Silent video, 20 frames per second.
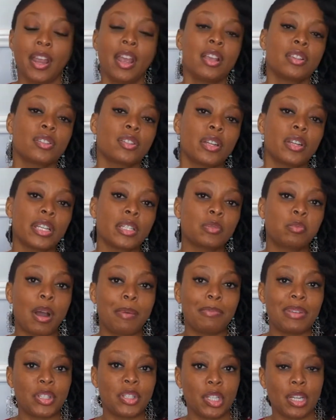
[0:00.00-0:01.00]
So this
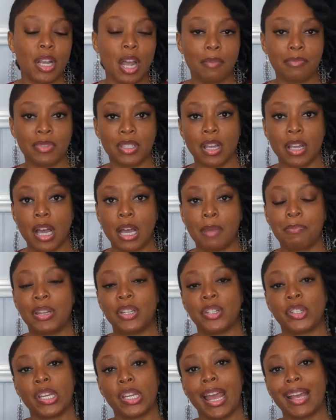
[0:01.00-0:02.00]
woman, she comes up and
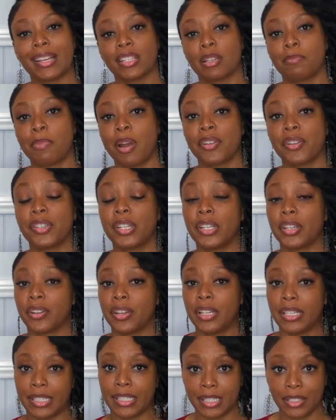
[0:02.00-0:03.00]
she asks the bartender,
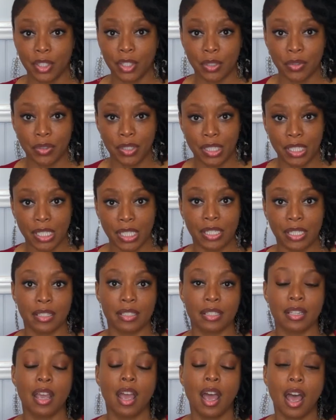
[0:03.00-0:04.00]
is the two
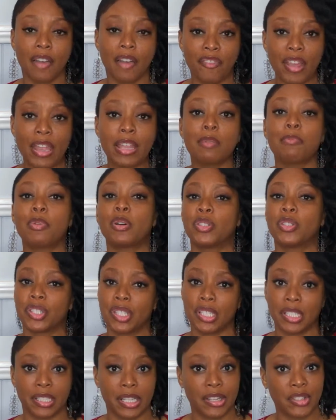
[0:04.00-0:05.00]
seats available? And she
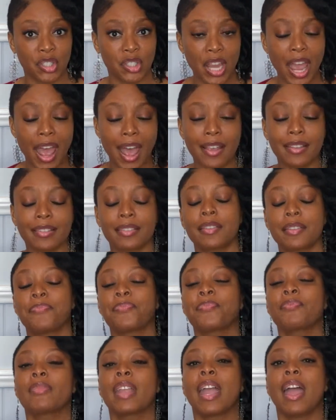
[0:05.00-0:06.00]
says, yes.
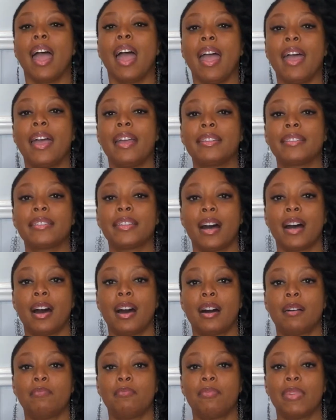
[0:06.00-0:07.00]

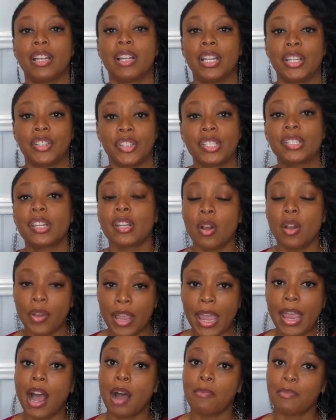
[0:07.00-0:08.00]
And she said,
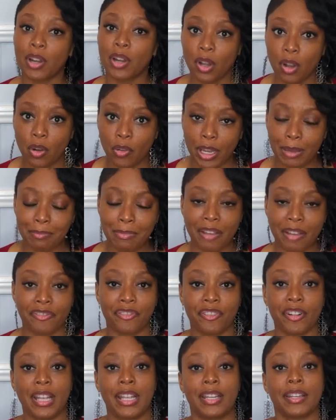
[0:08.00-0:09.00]
okay, I'm going to go get my
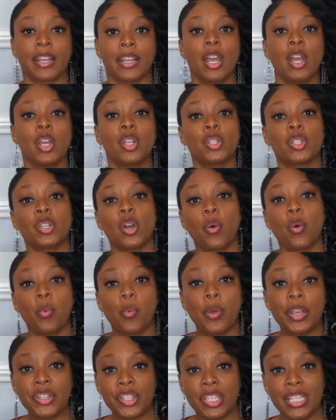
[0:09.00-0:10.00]
friend. So
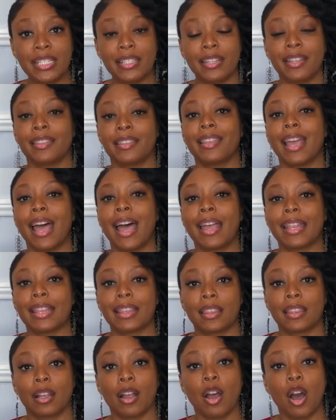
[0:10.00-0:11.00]
when she did that,
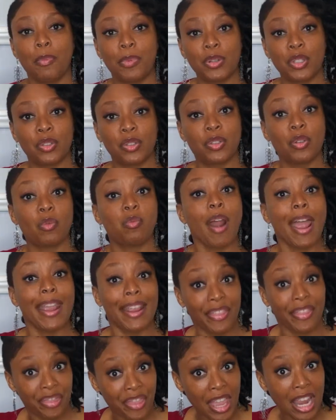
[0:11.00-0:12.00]
the couple to the right,
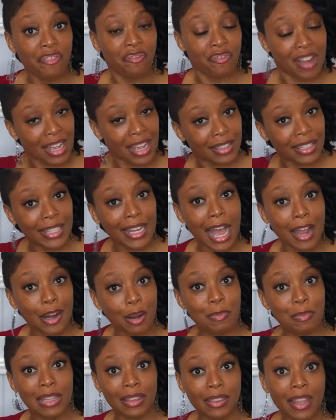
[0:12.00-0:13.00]
they finally got
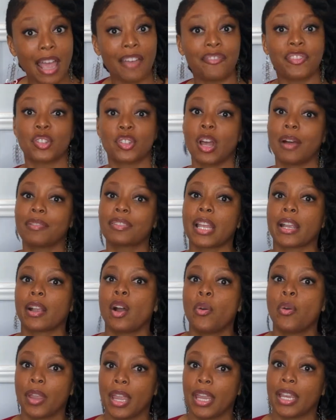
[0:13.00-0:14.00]
up and left. So I was like,
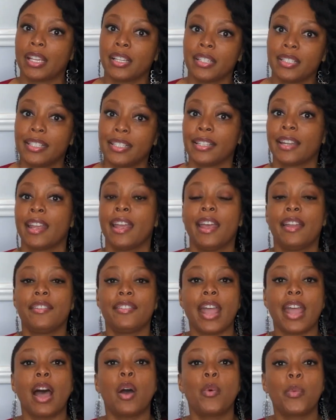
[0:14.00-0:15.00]
okay, good.
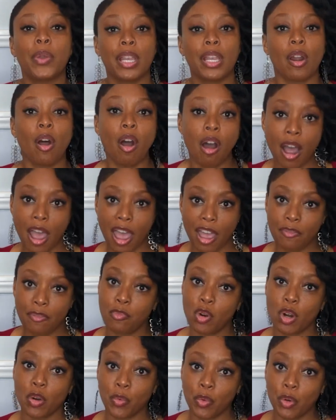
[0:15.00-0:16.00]
Now we could all have
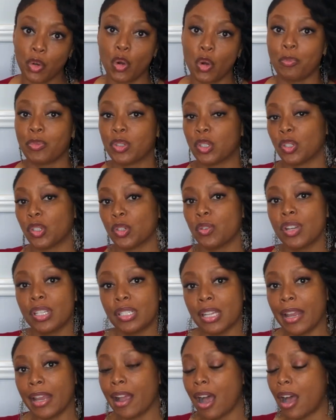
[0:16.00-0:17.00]
more room. So as soon as
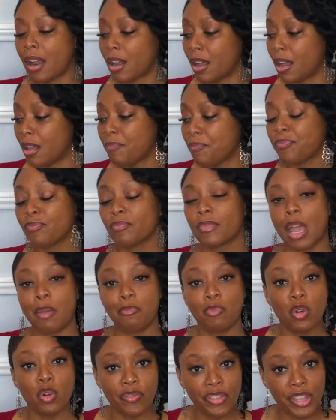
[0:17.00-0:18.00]
they got up, I
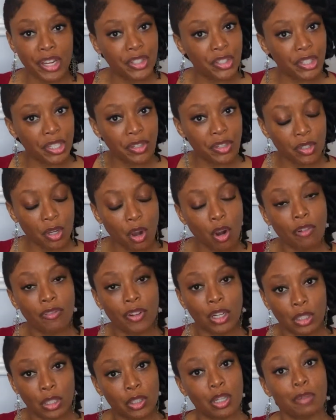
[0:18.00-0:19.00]
moved their chairs over
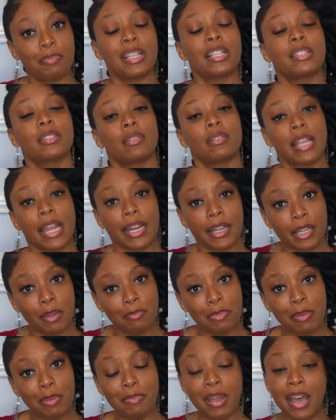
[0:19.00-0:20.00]
a little bit so that it could
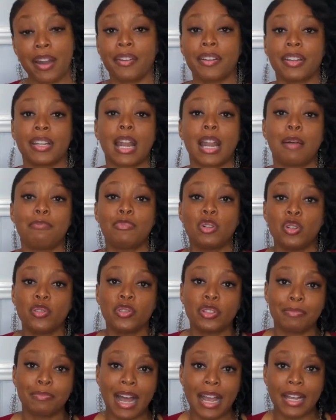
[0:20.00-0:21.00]
be better. Then I
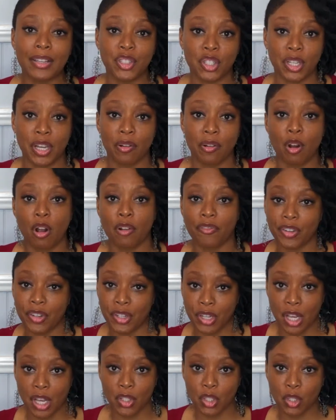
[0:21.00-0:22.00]
moved my chair over, I
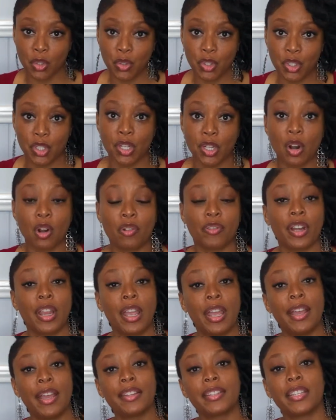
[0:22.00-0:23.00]
scooched it over
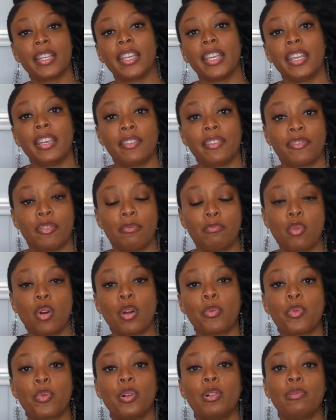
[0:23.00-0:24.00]
to give more
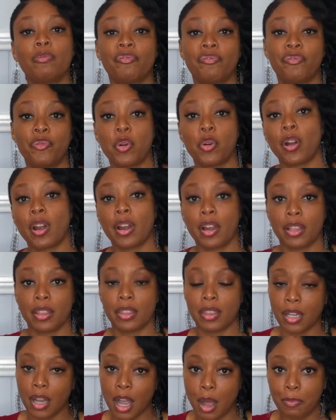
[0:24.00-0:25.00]
room for
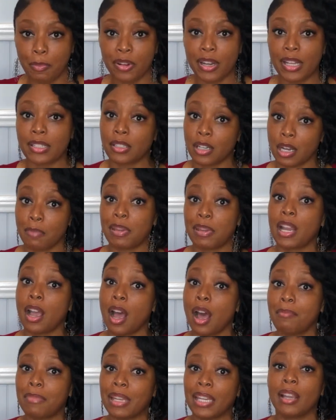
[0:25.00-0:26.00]
the couple that's going to be
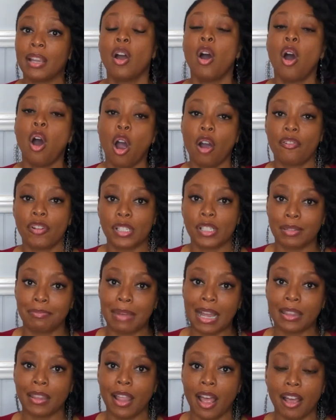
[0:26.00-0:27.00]
coming over to
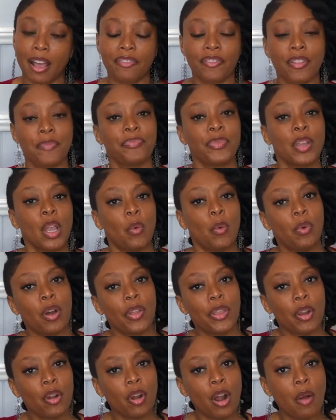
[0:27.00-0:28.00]
my left. Well,
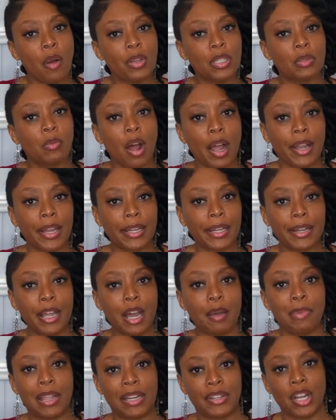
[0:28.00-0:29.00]
the girl was walking
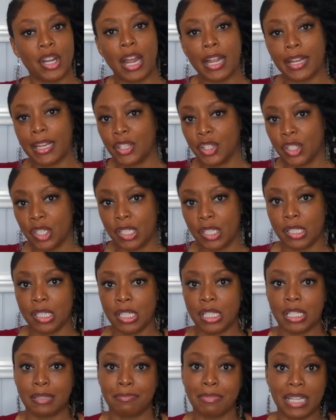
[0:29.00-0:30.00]
up and I guess she
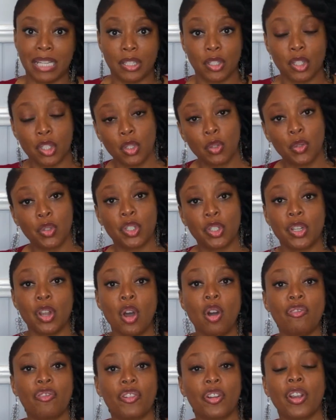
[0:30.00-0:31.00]
sees me scooching
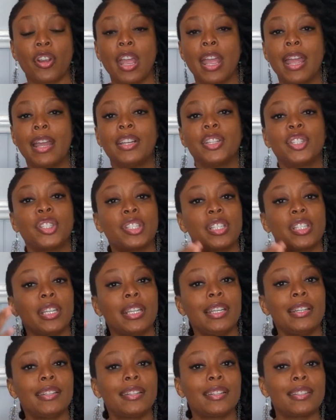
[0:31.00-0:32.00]
over.
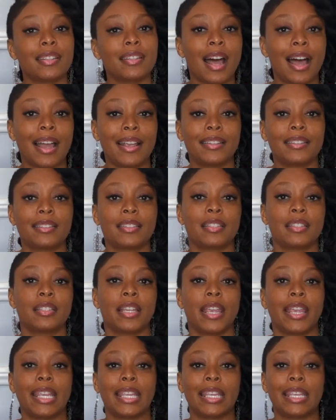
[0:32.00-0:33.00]
She decides to
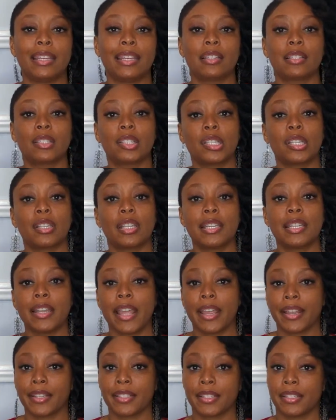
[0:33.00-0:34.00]
take it to the
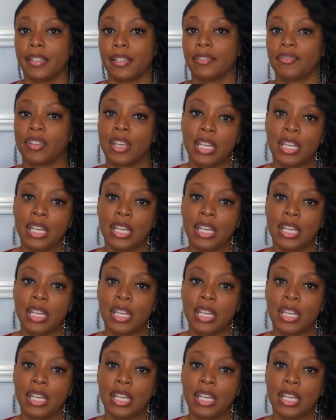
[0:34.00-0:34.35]
negative.